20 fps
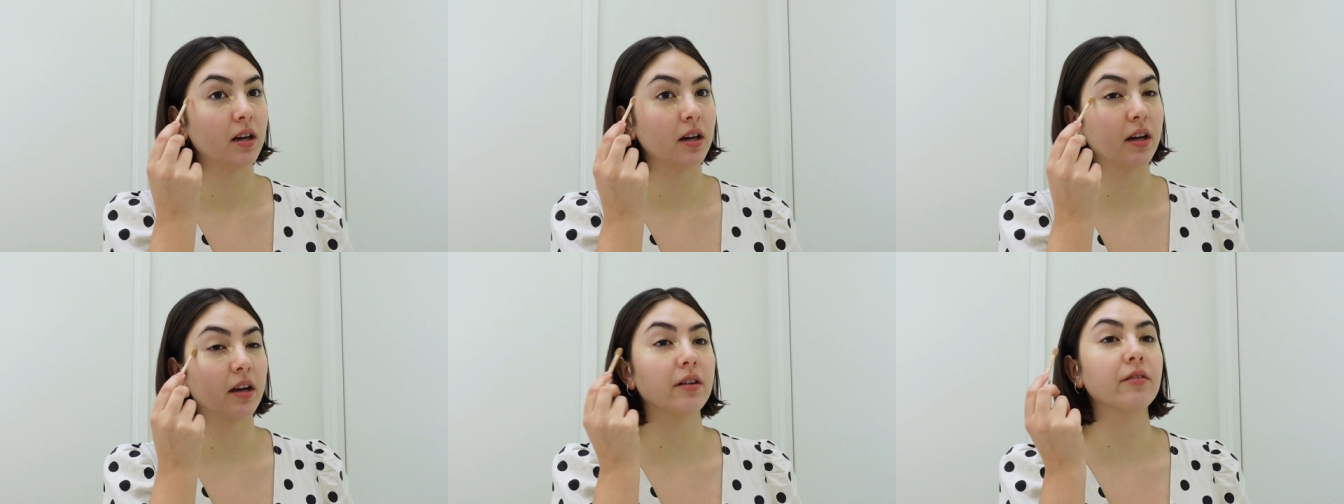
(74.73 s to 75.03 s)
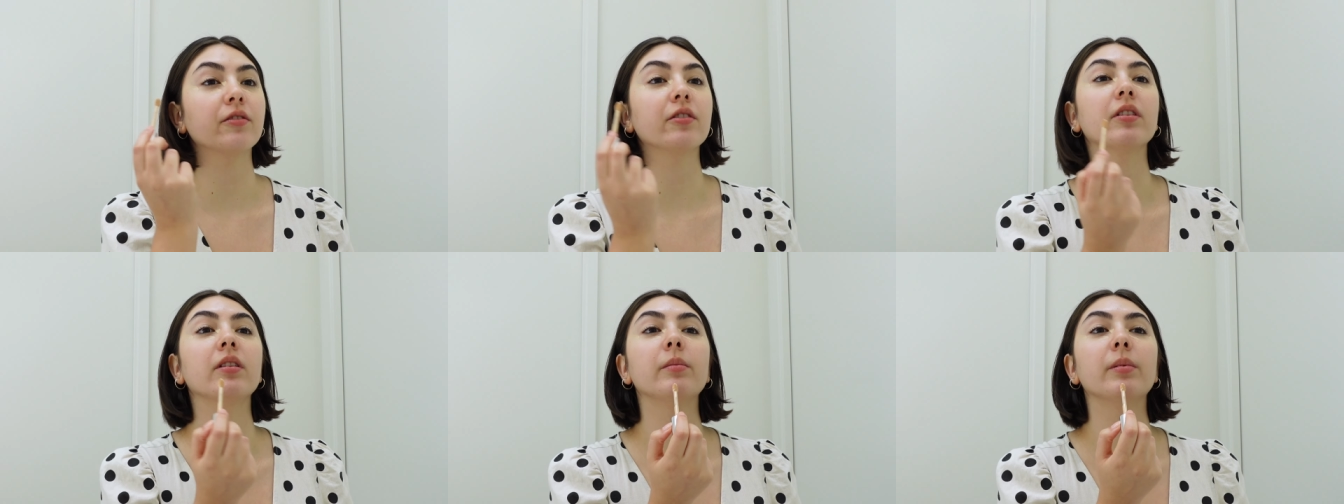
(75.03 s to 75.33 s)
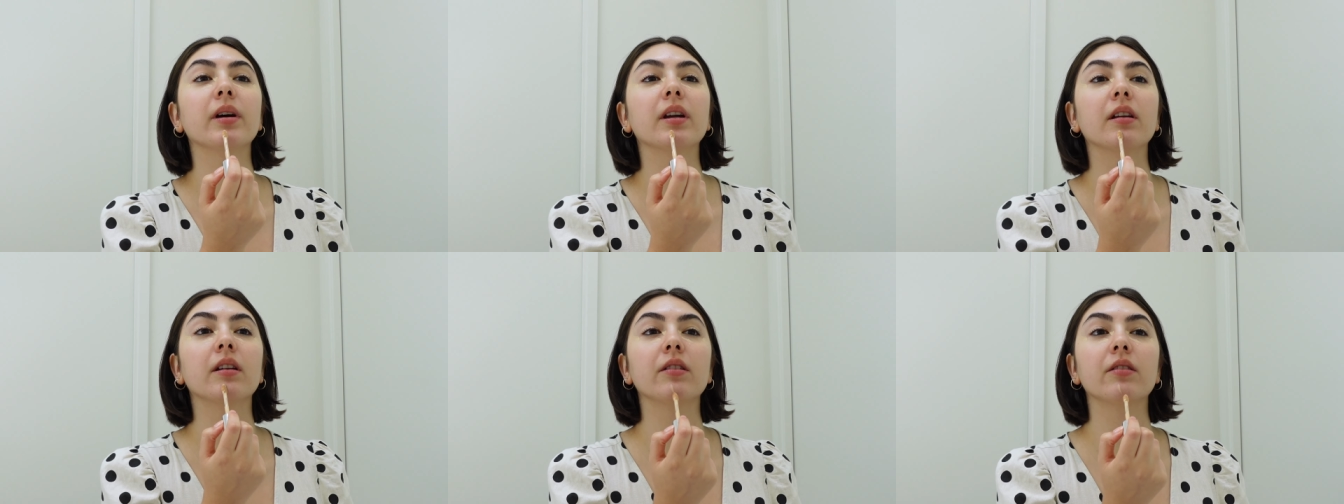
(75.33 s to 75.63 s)
I have really
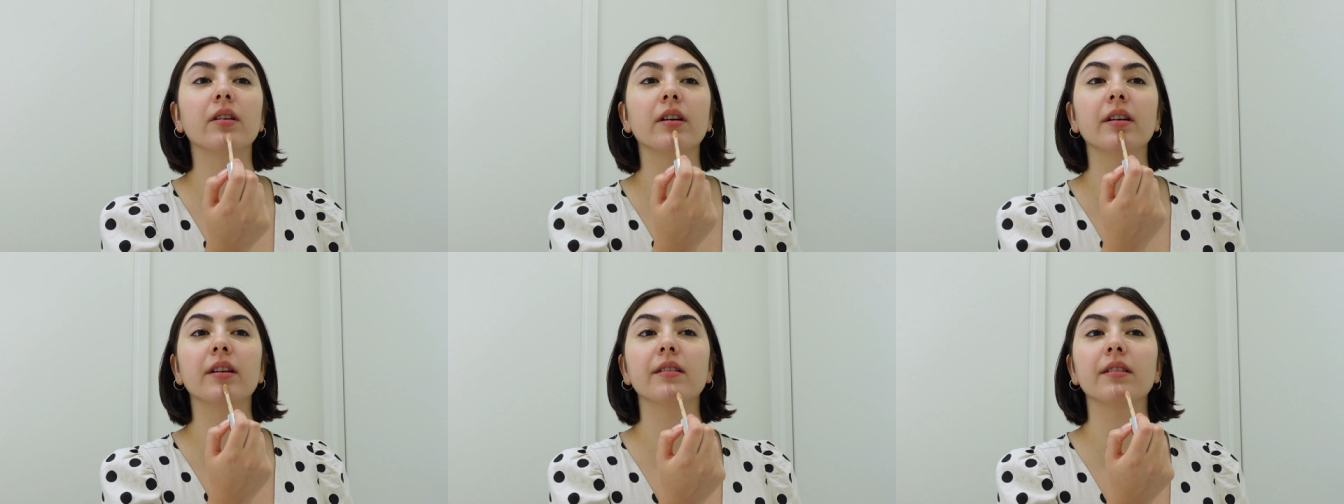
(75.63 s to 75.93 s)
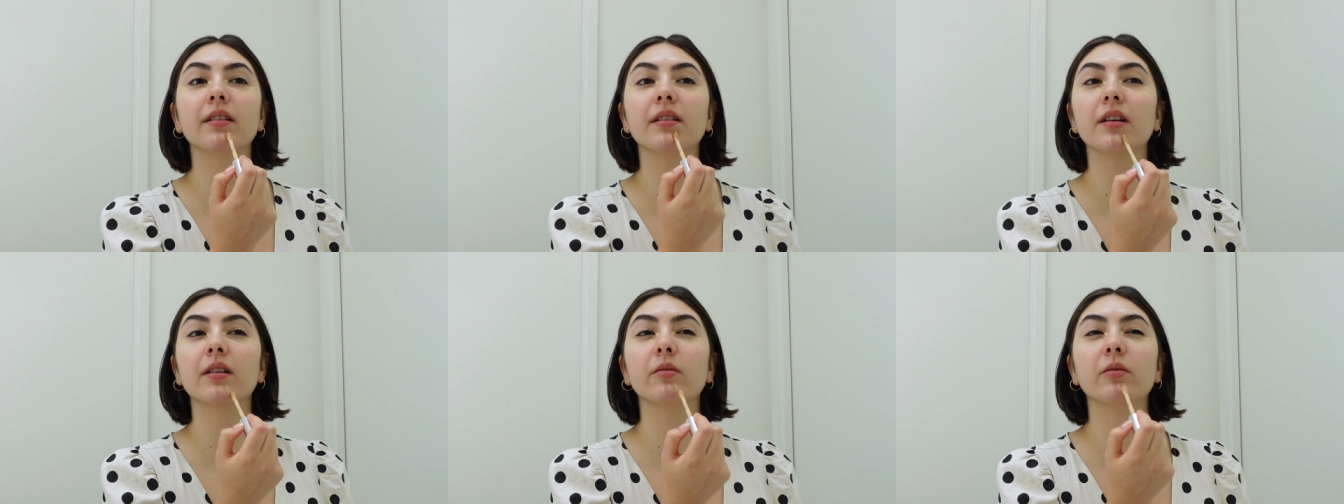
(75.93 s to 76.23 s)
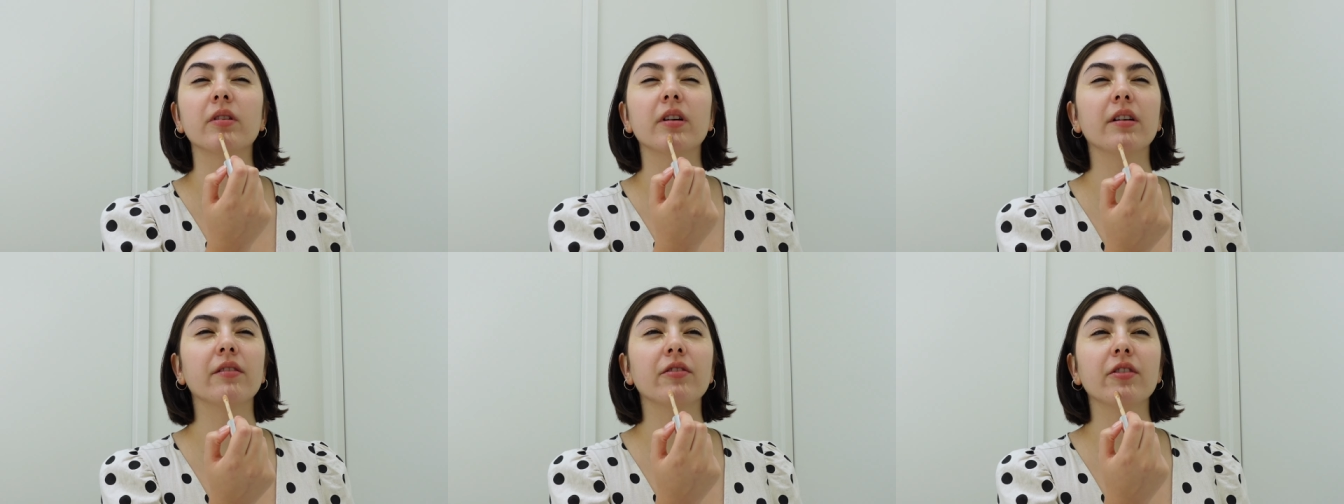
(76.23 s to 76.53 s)
bad under eyes and then
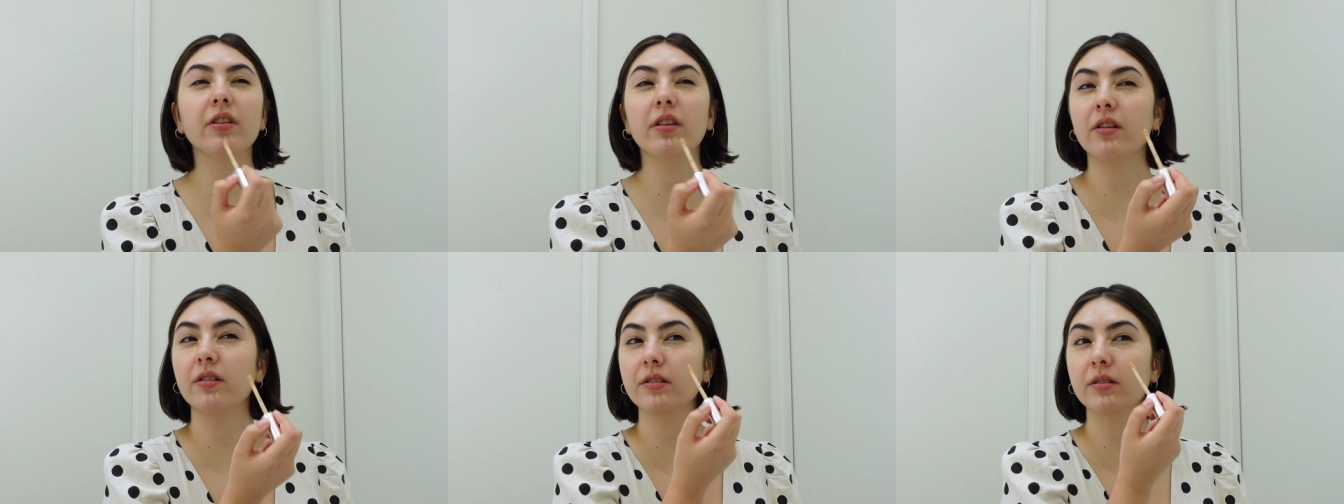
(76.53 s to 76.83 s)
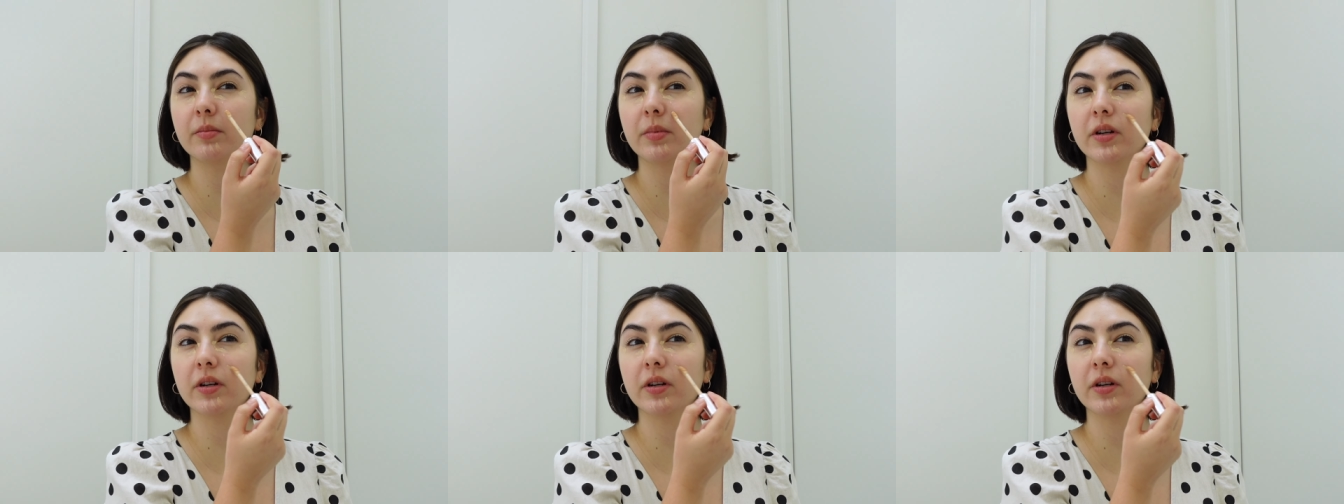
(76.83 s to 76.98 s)
wherever there's a